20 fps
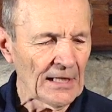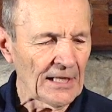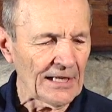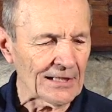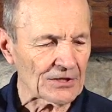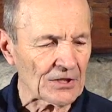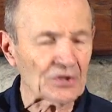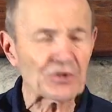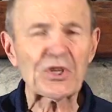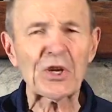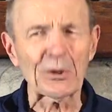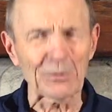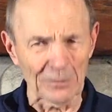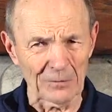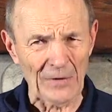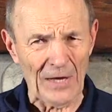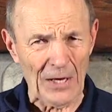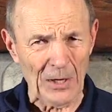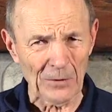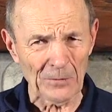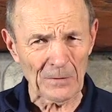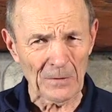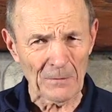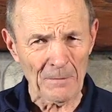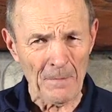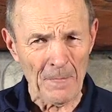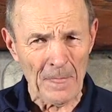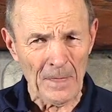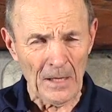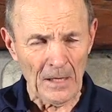It's a tilt valve.
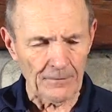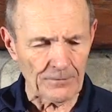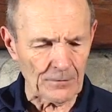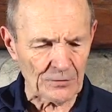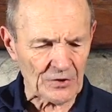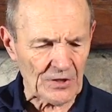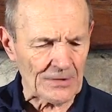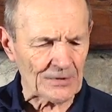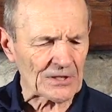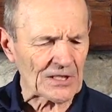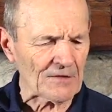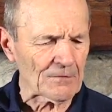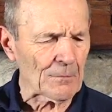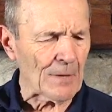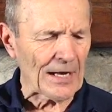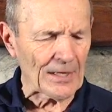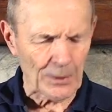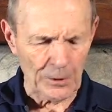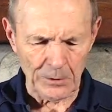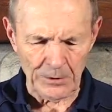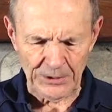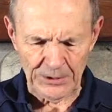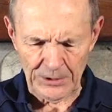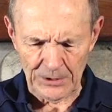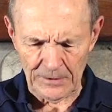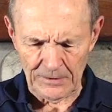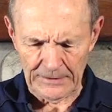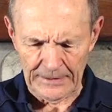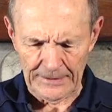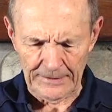If you've seen some of my
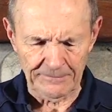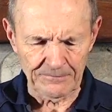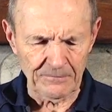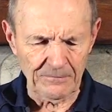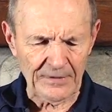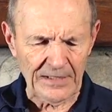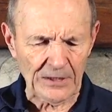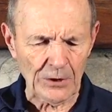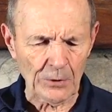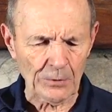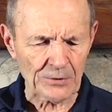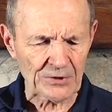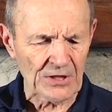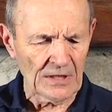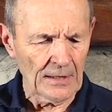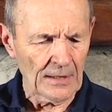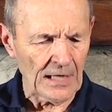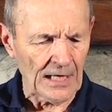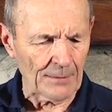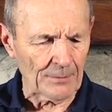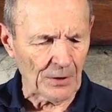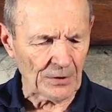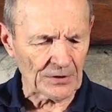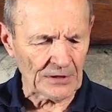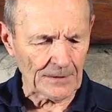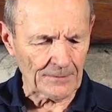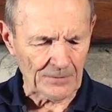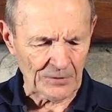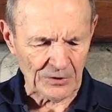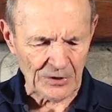earlier videos about
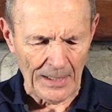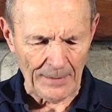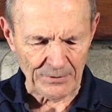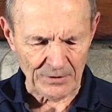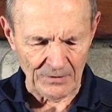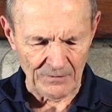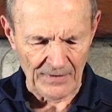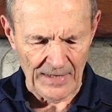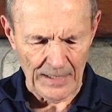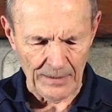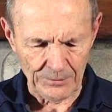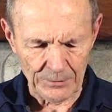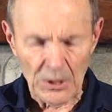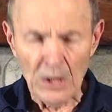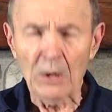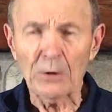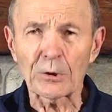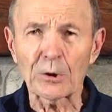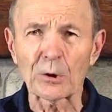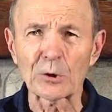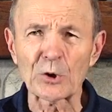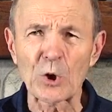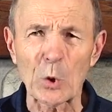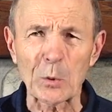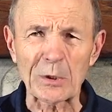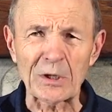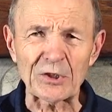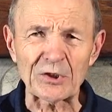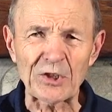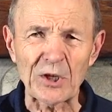different types of valves, you'll know
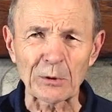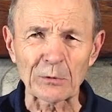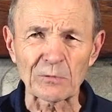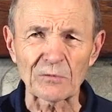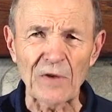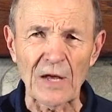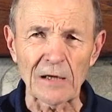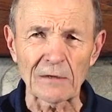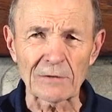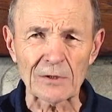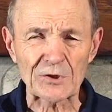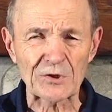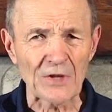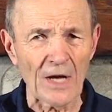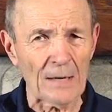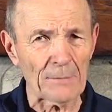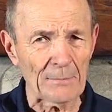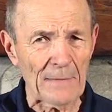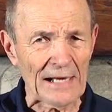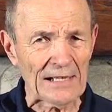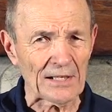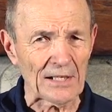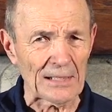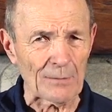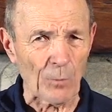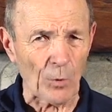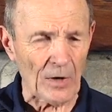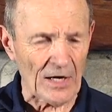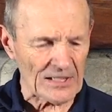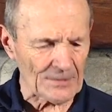what a tilt valve is. Not made
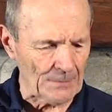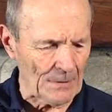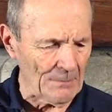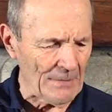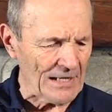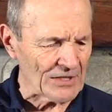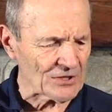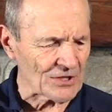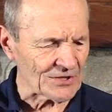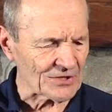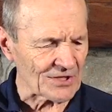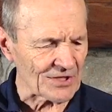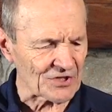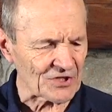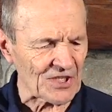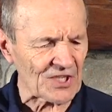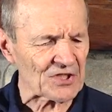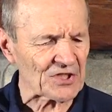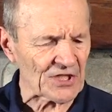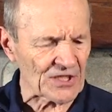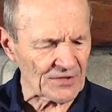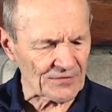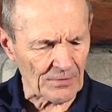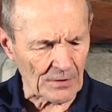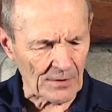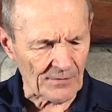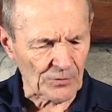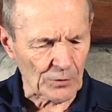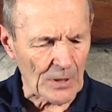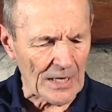anymore. It hasn't been made since the 60s
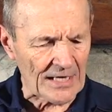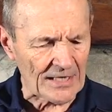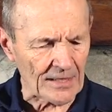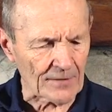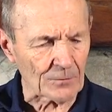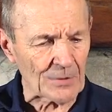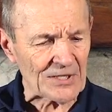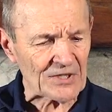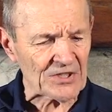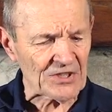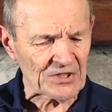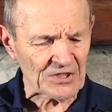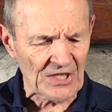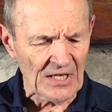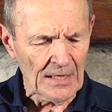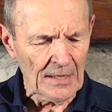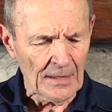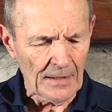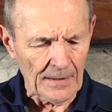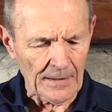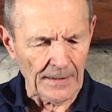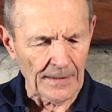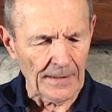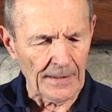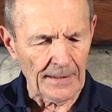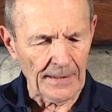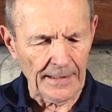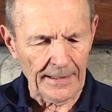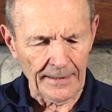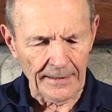for a variety of reasons.
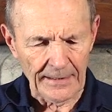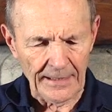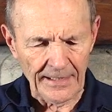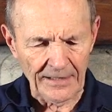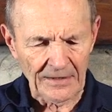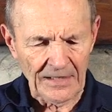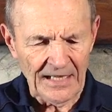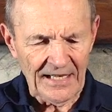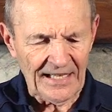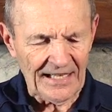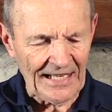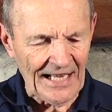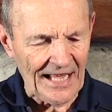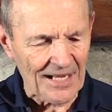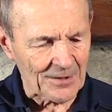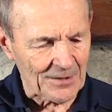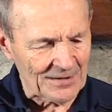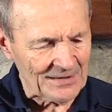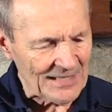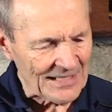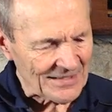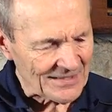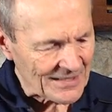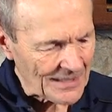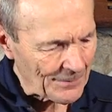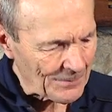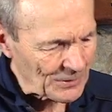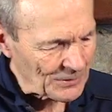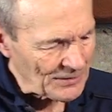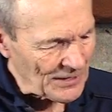And it had a
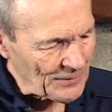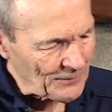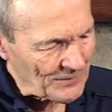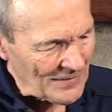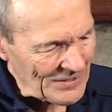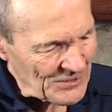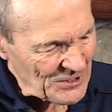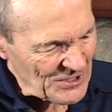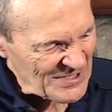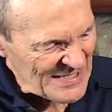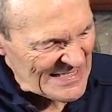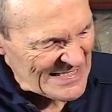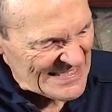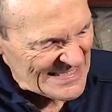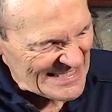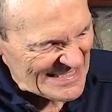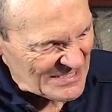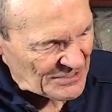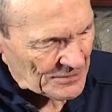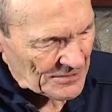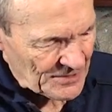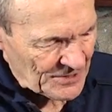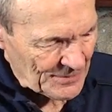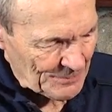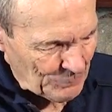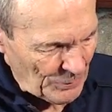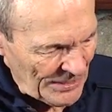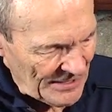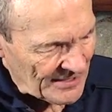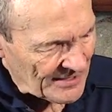couple of neat features. These little
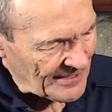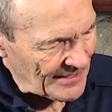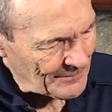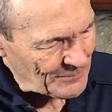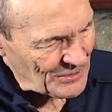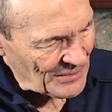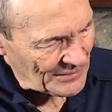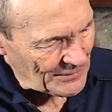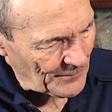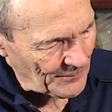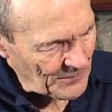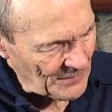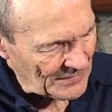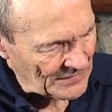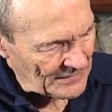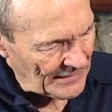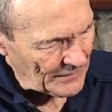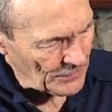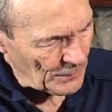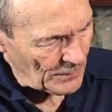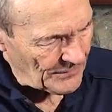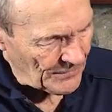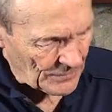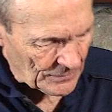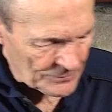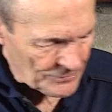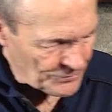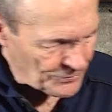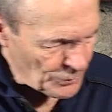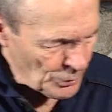spring clips on the front. I don't know if you
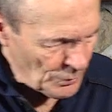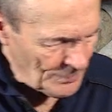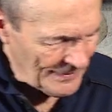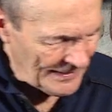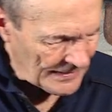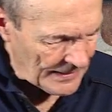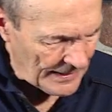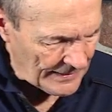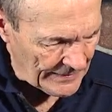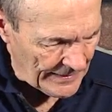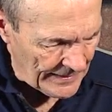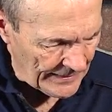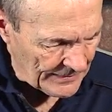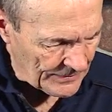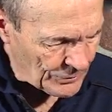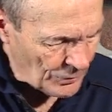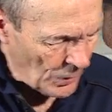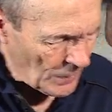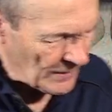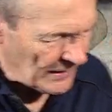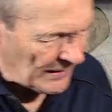can zoom in on that at all,